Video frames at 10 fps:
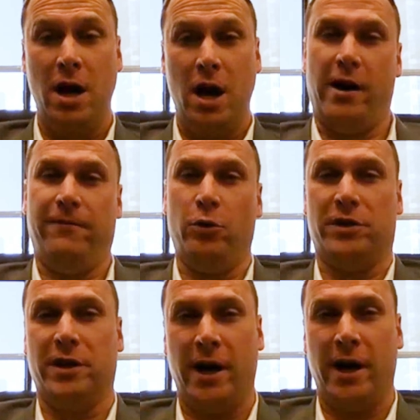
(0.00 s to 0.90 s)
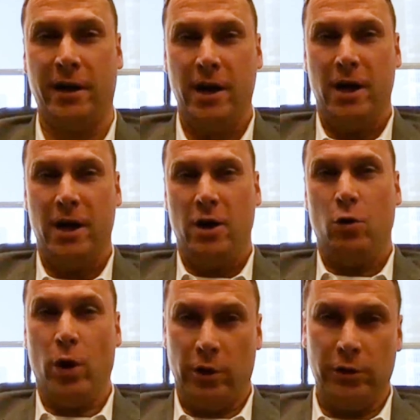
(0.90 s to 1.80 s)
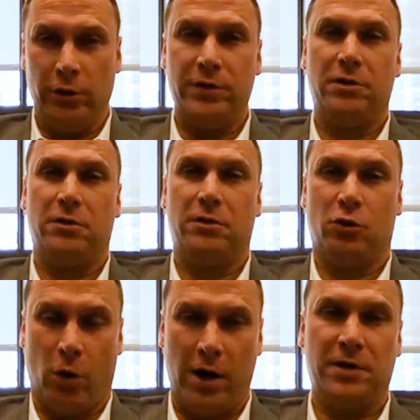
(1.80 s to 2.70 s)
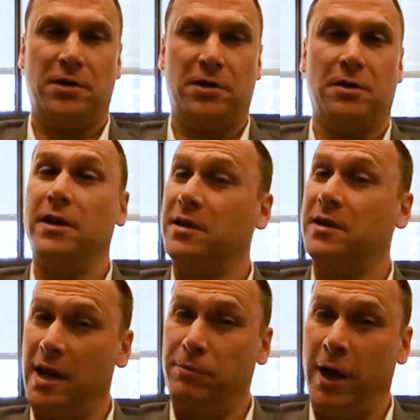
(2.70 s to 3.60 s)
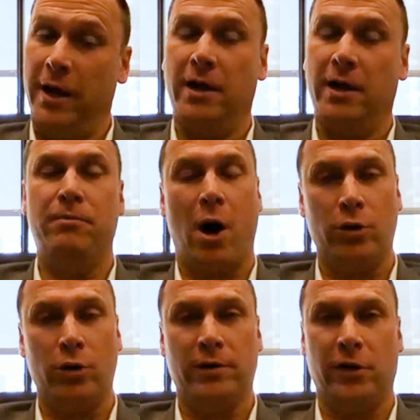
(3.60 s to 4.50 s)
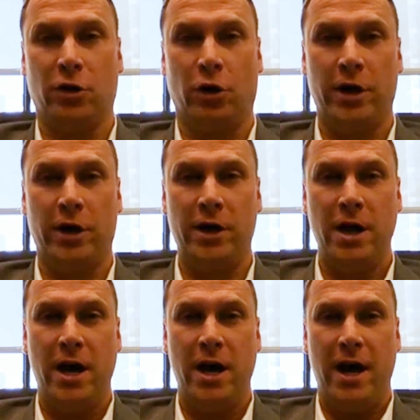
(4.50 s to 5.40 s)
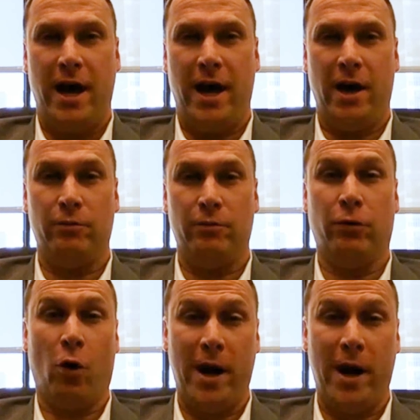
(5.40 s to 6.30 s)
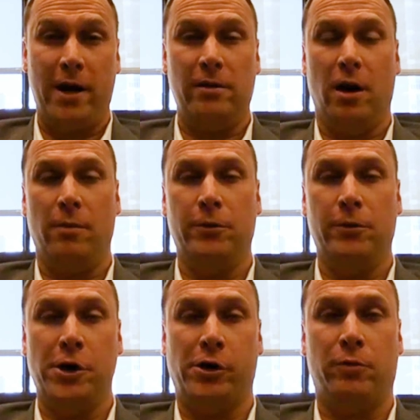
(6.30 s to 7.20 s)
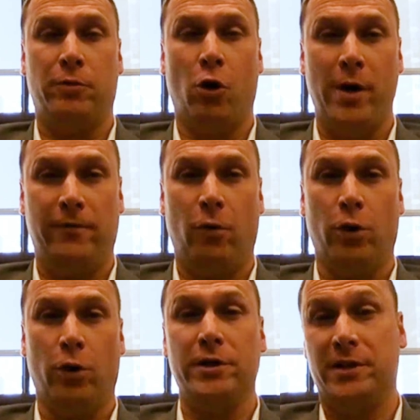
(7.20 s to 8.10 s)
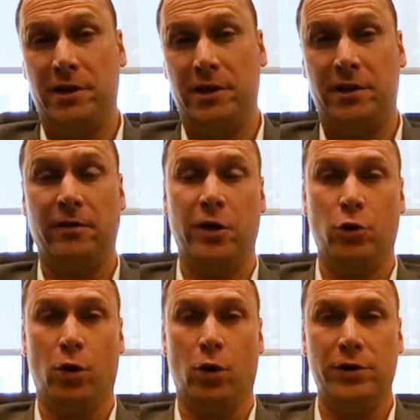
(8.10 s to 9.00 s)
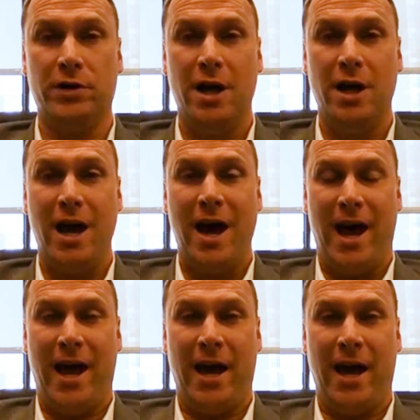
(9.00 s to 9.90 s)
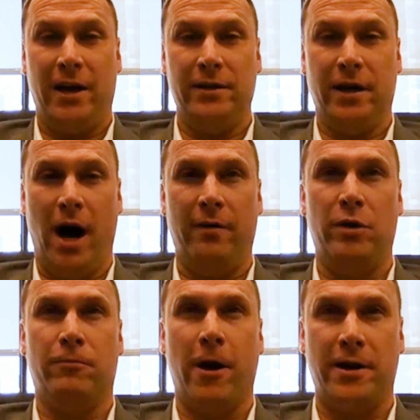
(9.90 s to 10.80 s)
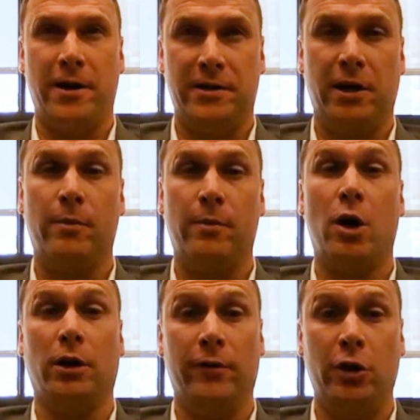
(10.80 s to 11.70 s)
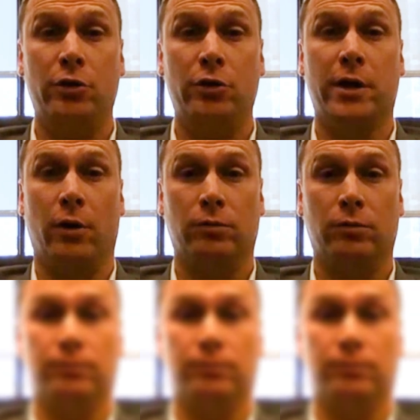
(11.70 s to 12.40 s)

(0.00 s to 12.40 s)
I focus on wills, trusts, estate planning, powers of attorney, and probate, particularly probate for deceased individuals. And I've been practicing about 11 years now.